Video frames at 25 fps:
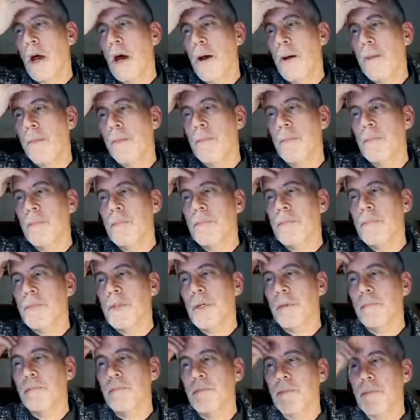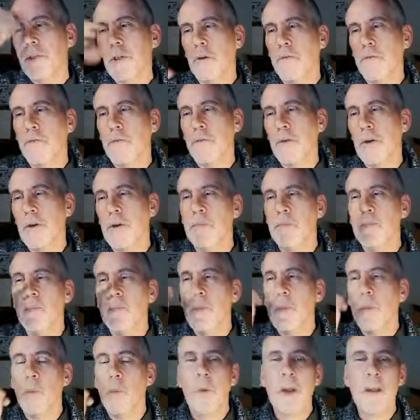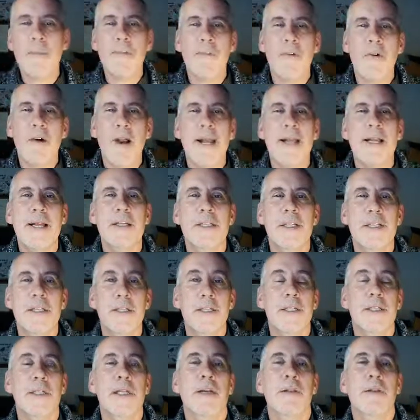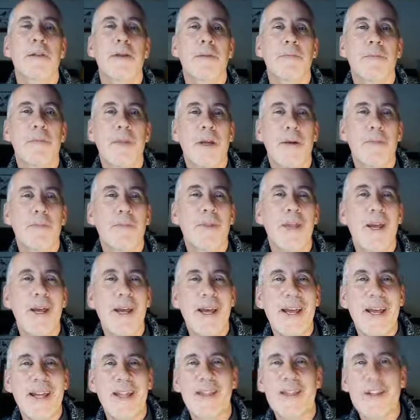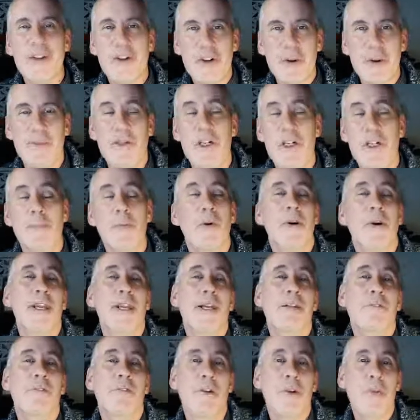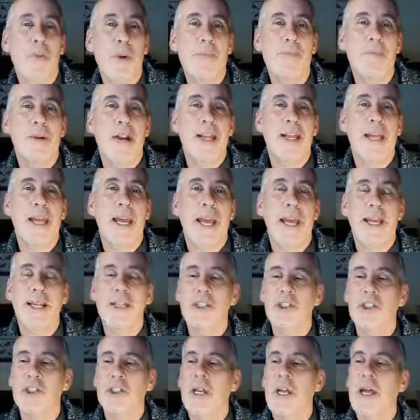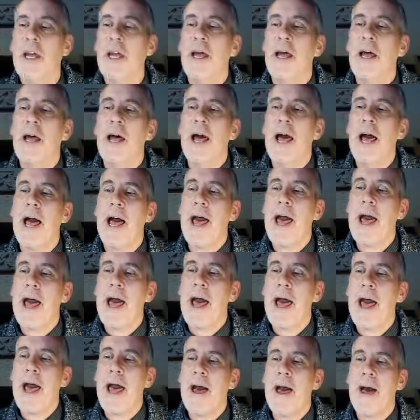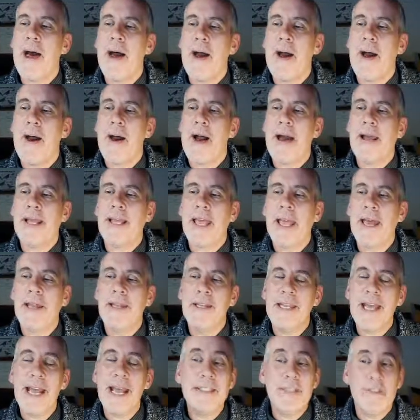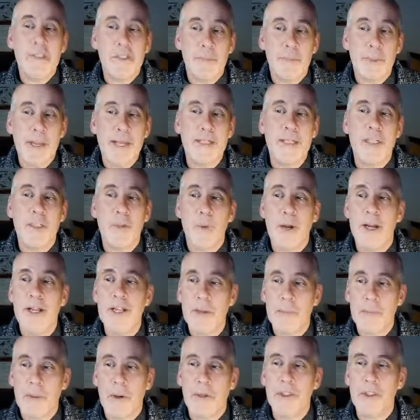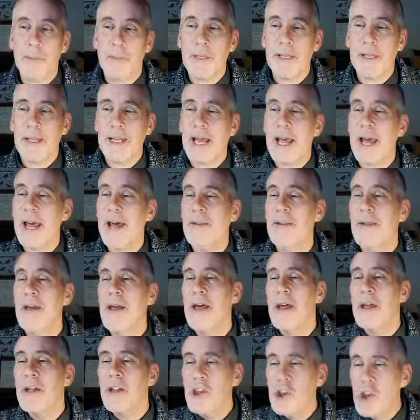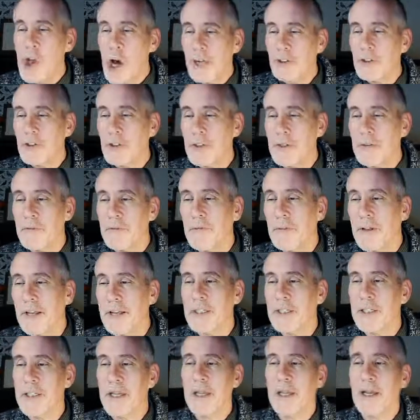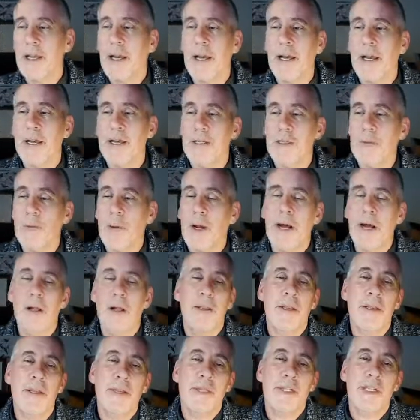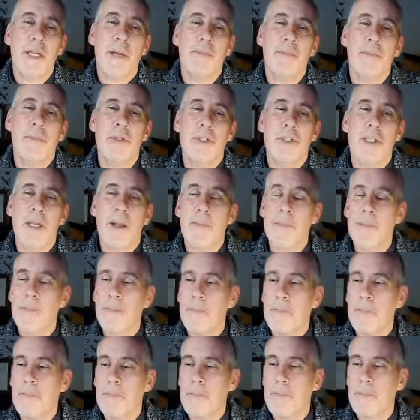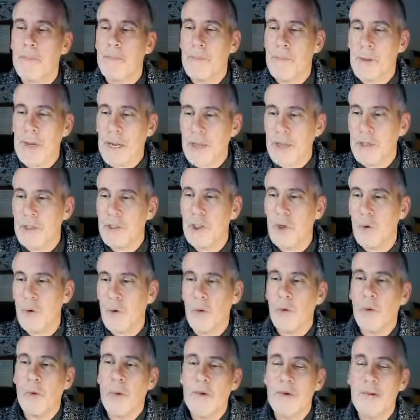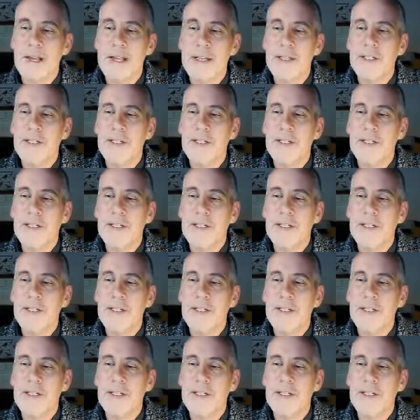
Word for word: Um, so soft fruit, windbreaks. This is like the, the the the shrubs that you're putting in for a windbreak hedge. Uh, again, native species where you possibly can nitrogen fixing as well, and some some plants do all three.